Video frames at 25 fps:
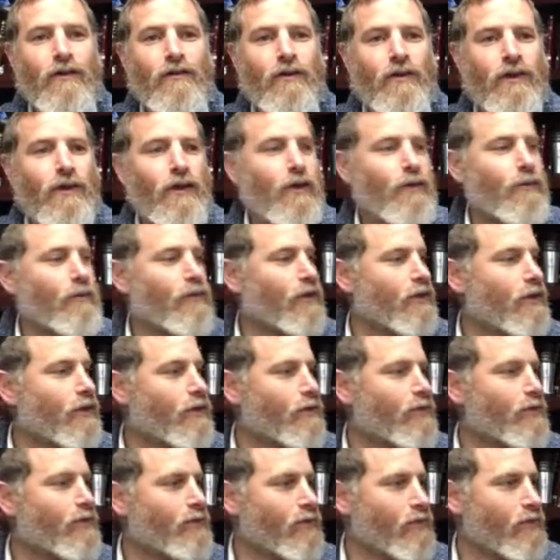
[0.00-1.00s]
of a company,
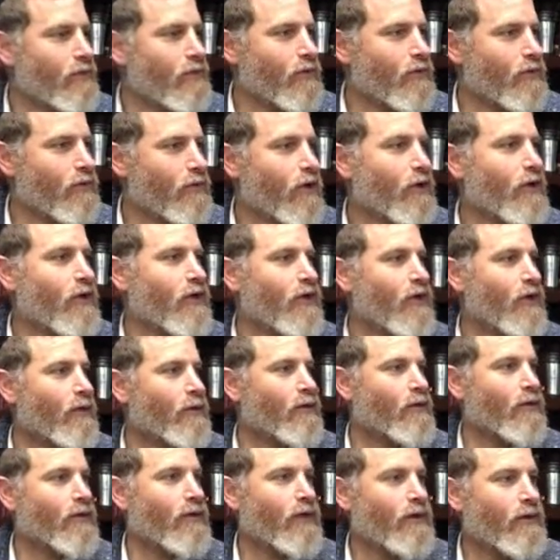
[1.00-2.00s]
you own a
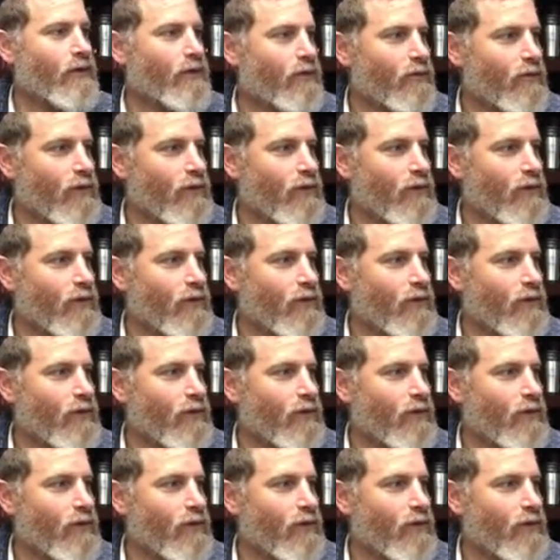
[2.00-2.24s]
company,